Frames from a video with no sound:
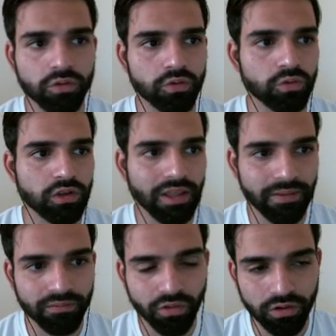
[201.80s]
to
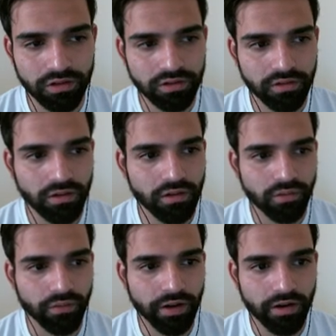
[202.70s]
Theme Forest,
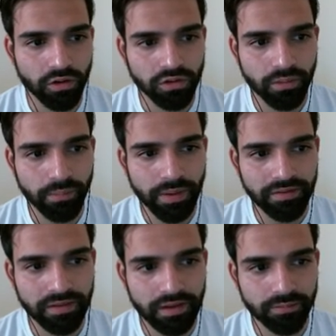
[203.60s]
figure out the
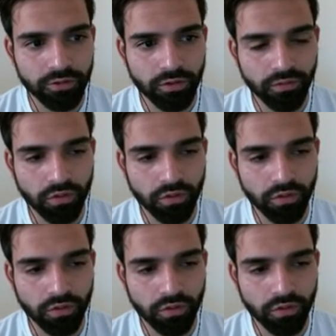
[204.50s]
best theme. So if you